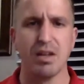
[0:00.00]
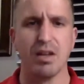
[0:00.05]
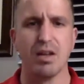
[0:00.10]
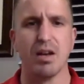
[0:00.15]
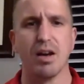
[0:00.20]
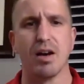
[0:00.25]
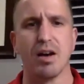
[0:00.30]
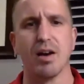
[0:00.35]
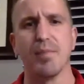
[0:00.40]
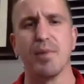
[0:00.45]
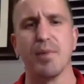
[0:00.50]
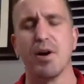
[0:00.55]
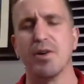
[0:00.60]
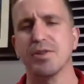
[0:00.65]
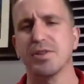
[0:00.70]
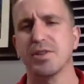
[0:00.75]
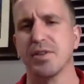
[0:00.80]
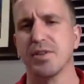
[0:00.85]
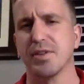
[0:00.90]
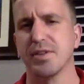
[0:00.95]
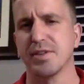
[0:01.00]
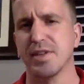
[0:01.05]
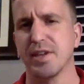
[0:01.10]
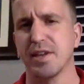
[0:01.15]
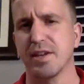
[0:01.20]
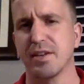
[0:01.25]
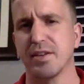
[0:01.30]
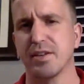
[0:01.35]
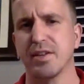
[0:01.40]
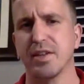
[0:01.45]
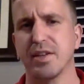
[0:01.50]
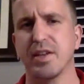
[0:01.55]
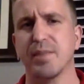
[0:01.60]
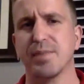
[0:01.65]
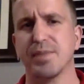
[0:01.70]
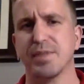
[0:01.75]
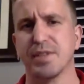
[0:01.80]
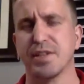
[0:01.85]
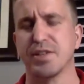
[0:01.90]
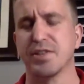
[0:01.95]
Also, the second lien
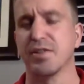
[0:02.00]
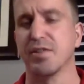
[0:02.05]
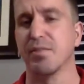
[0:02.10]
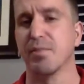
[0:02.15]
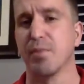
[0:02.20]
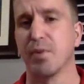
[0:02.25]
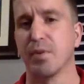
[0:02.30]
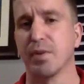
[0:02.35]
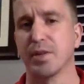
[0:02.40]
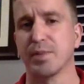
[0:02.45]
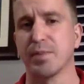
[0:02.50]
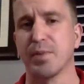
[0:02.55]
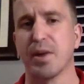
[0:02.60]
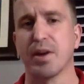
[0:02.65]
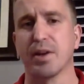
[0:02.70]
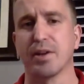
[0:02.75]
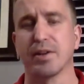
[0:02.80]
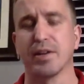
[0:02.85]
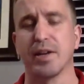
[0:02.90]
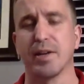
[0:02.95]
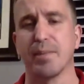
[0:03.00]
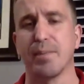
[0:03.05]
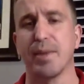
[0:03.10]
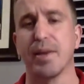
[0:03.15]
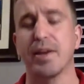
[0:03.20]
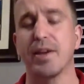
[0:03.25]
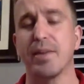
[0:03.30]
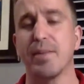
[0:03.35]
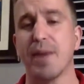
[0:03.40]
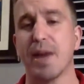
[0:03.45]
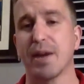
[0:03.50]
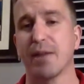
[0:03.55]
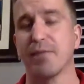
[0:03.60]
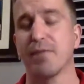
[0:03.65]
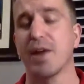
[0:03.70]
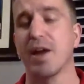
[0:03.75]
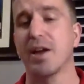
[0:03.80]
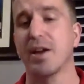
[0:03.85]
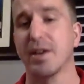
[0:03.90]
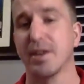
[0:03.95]
position mortgage product like piggyback
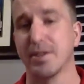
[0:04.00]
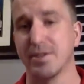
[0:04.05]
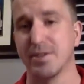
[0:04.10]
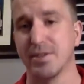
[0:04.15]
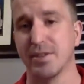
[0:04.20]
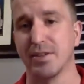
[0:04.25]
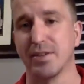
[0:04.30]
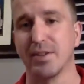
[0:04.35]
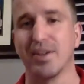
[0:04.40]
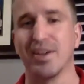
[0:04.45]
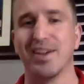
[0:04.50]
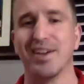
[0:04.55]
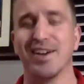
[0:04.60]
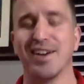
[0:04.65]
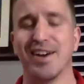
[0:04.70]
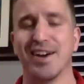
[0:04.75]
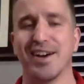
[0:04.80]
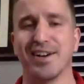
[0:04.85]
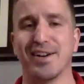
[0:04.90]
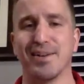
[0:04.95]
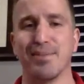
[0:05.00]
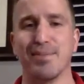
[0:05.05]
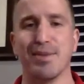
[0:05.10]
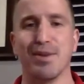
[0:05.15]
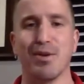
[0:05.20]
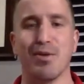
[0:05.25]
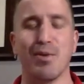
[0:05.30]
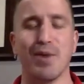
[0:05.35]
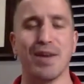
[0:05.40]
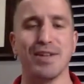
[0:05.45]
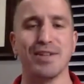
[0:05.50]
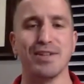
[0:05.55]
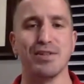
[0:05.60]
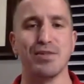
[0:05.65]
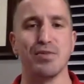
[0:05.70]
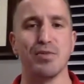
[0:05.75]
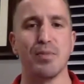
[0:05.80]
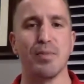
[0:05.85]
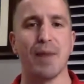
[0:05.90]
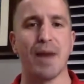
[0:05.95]
financing can be a way
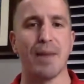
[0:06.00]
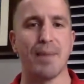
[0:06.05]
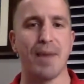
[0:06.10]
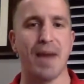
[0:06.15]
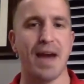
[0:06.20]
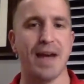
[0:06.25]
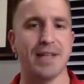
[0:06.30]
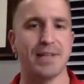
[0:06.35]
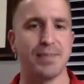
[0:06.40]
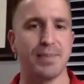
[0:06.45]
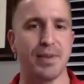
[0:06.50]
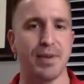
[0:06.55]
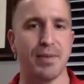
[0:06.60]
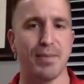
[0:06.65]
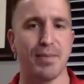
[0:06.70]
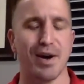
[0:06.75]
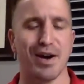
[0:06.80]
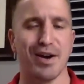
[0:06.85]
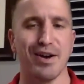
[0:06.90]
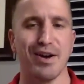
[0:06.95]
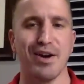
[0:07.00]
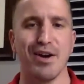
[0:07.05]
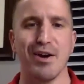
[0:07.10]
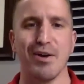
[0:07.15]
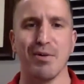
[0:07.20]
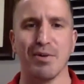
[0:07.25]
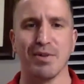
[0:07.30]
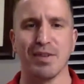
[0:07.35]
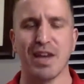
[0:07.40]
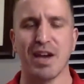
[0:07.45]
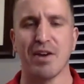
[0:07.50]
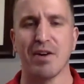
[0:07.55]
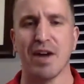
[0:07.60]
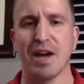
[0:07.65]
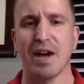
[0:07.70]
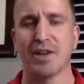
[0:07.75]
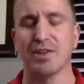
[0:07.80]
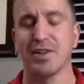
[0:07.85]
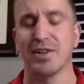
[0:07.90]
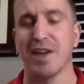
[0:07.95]
to bypass PMI without
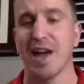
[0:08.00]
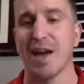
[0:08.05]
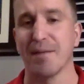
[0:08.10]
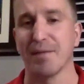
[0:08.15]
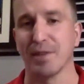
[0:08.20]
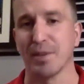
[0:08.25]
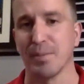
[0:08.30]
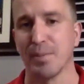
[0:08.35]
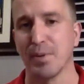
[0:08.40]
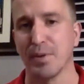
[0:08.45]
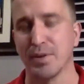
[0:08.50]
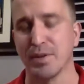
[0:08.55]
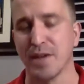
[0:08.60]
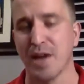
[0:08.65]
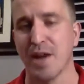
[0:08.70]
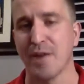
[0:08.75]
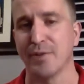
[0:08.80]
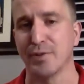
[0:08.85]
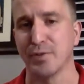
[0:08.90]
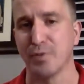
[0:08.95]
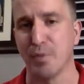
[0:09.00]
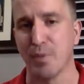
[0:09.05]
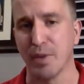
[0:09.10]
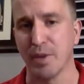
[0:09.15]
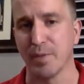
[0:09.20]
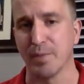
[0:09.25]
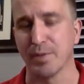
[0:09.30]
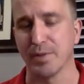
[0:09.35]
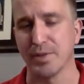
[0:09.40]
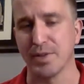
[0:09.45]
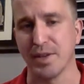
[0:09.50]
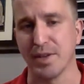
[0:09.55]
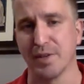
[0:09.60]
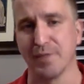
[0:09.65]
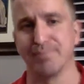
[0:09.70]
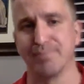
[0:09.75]
actually having to put down 20%.